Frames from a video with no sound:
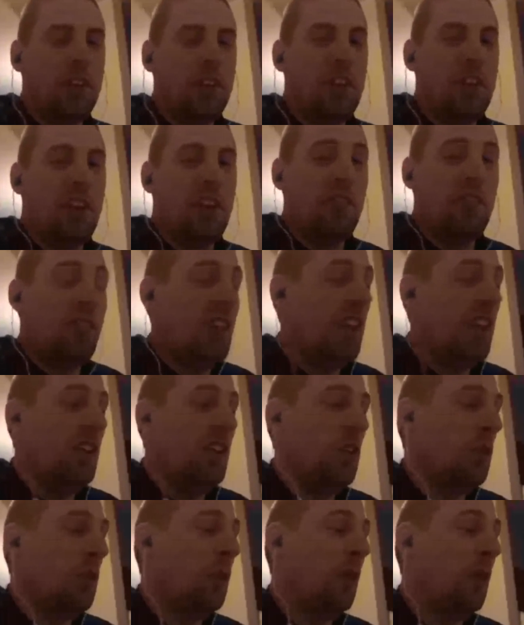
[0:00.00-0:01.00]
on
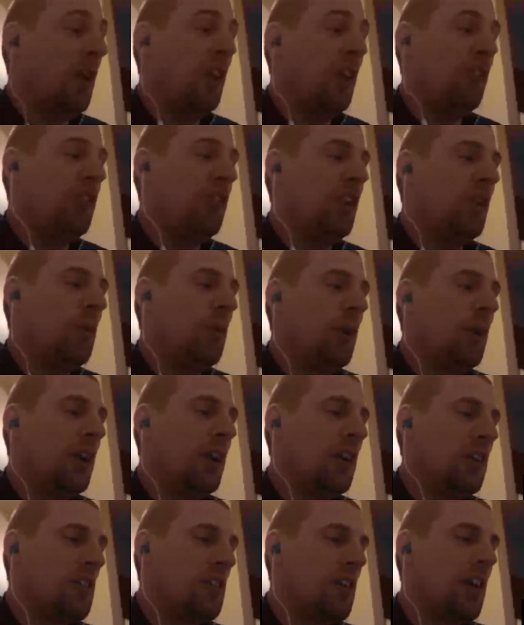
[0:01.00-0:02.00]
FanDuel and
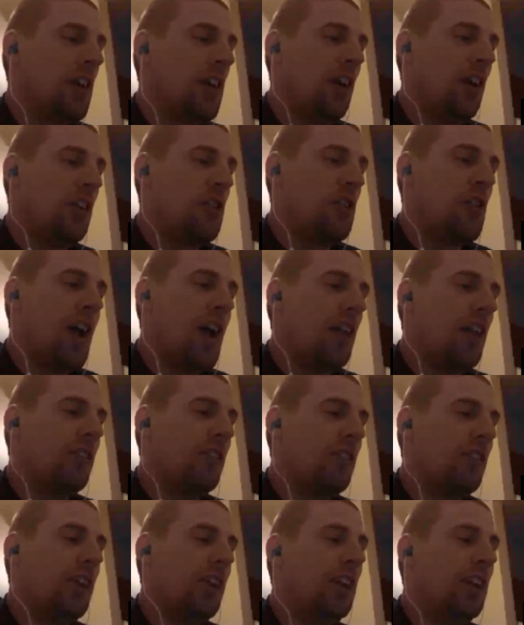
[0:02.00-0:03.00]
$5,100 on
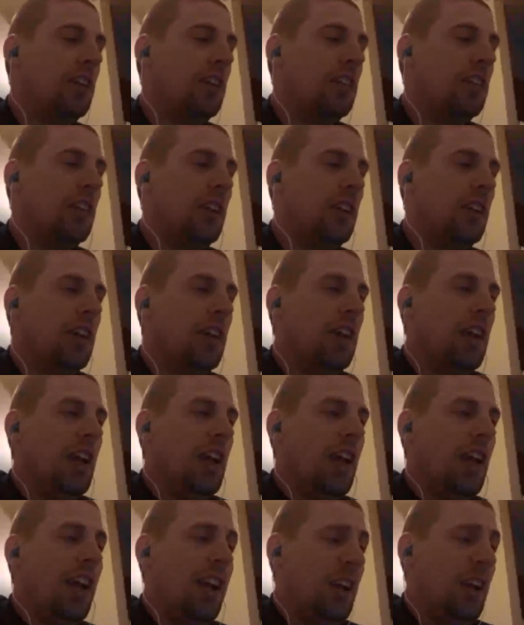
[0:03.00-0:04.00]
DraftKings.
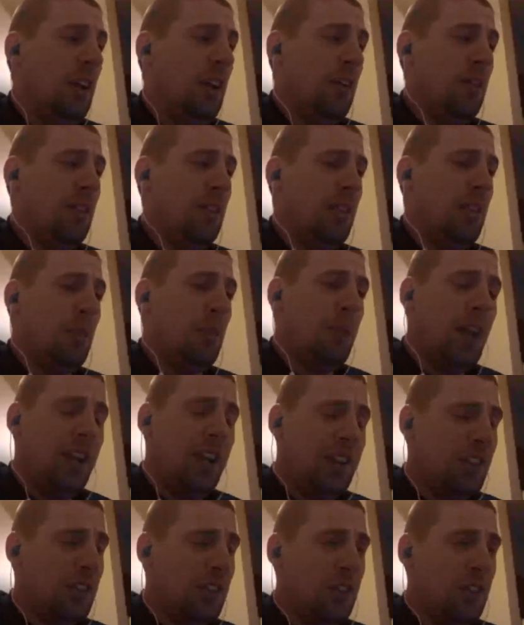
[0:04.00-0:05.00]
And the
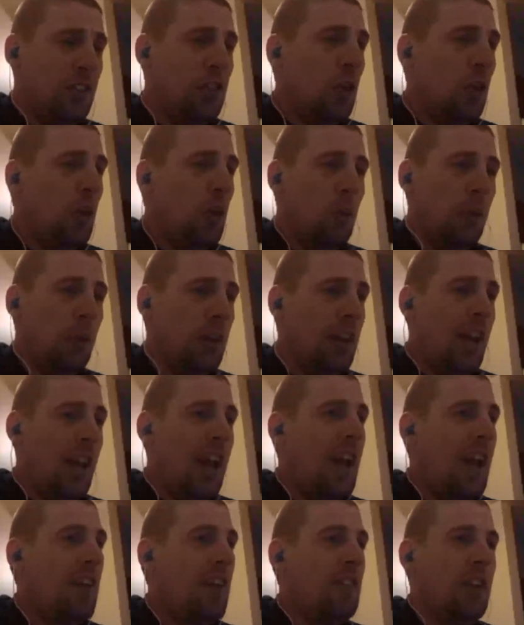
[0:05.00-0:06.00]
Panthers don't really
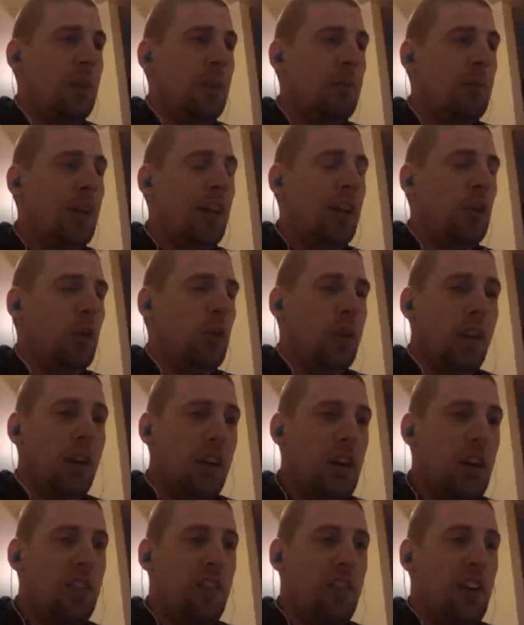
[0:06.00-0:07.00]
have anybody who can
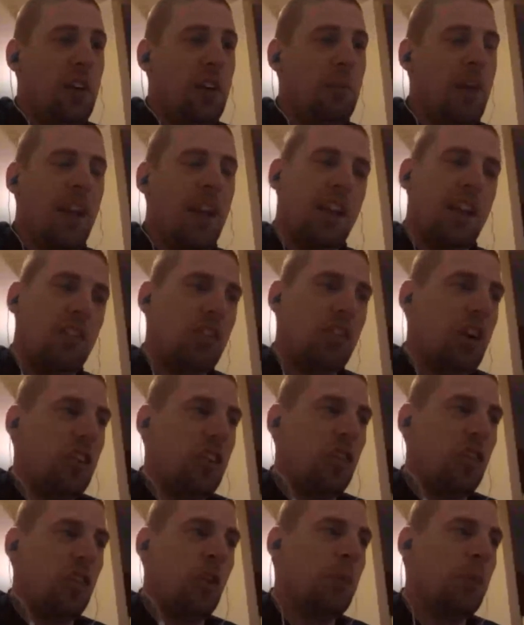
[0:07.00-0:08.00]
cover him now that Josh
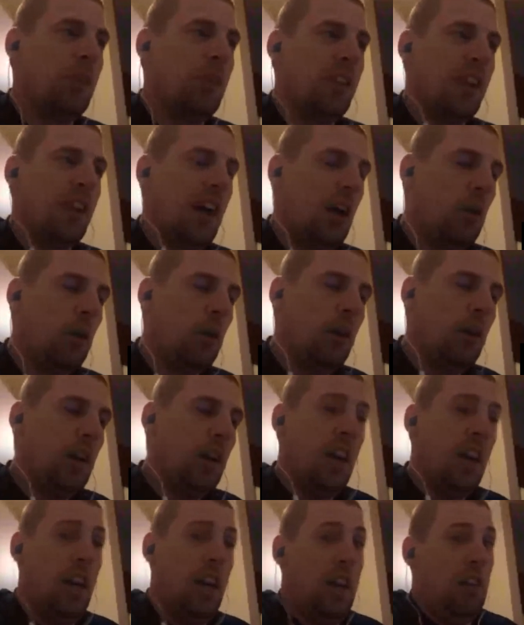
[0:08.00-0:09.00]
Norman's out.
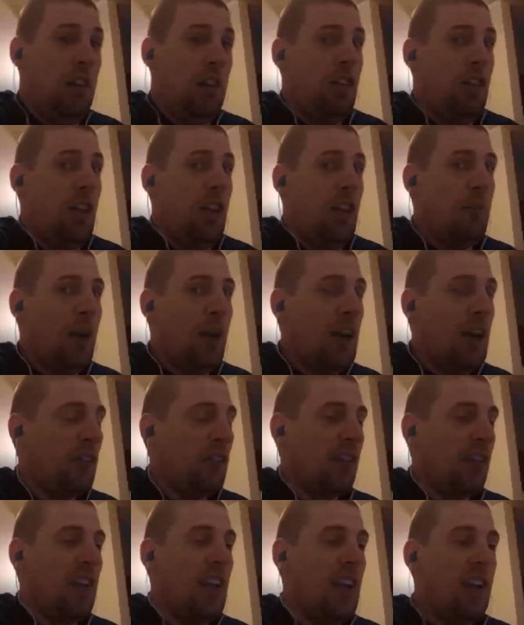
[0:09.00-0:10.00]
And Shane Bradford
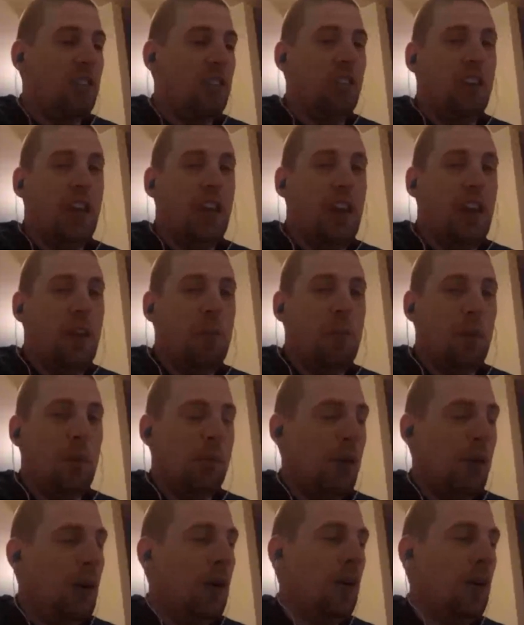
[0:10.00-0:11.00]
can actually get him the
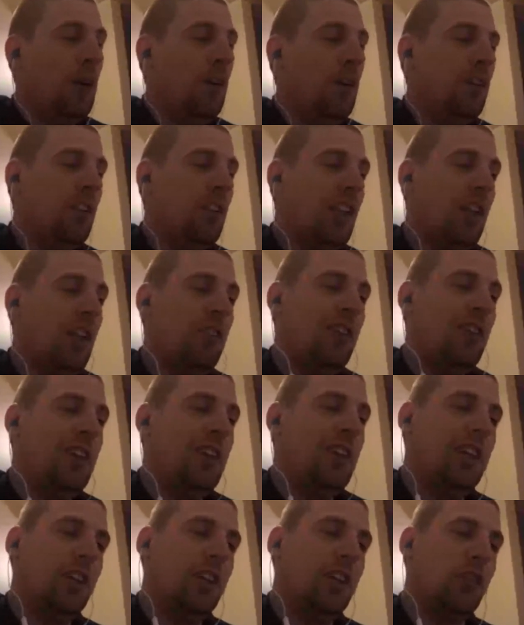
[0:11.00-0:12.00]
ball. Stefon
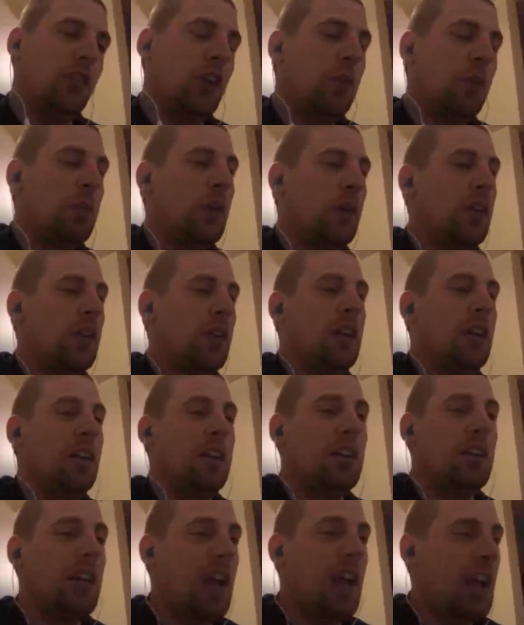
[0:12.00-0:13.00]
Diggs, first person in your
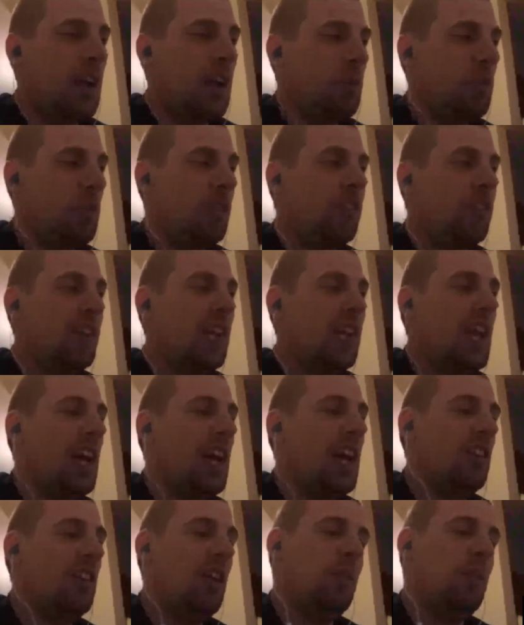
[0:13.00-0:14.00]
lineups for cash
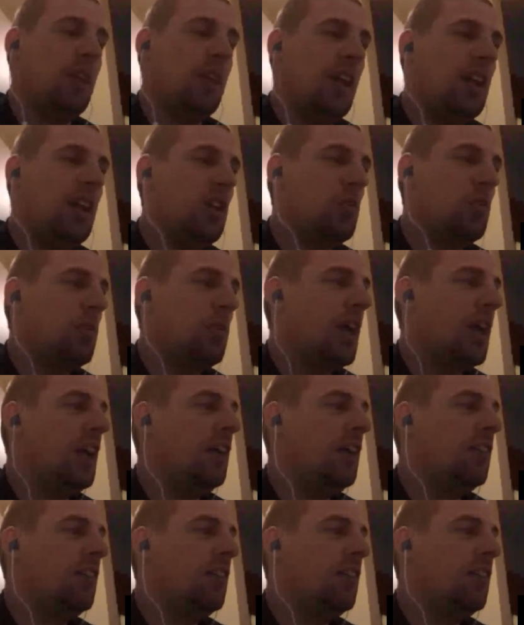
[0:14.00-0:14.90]
games at his price.